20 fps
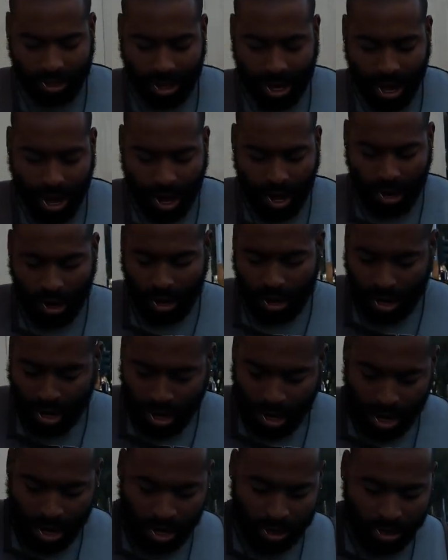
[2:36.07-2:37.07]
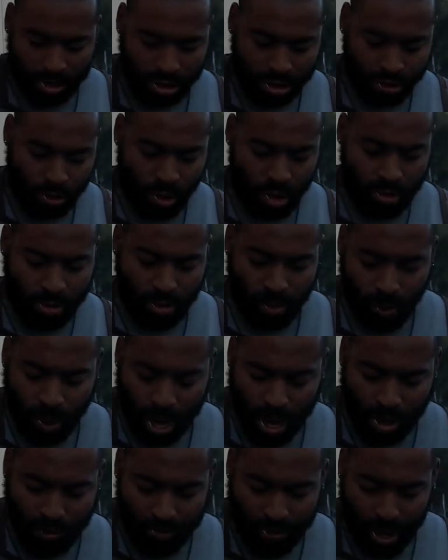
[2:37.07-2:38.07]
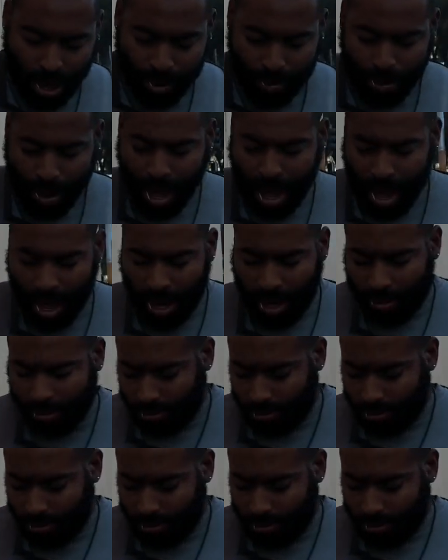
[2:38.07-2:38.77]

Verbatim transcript: Err and destroy the way of thy path.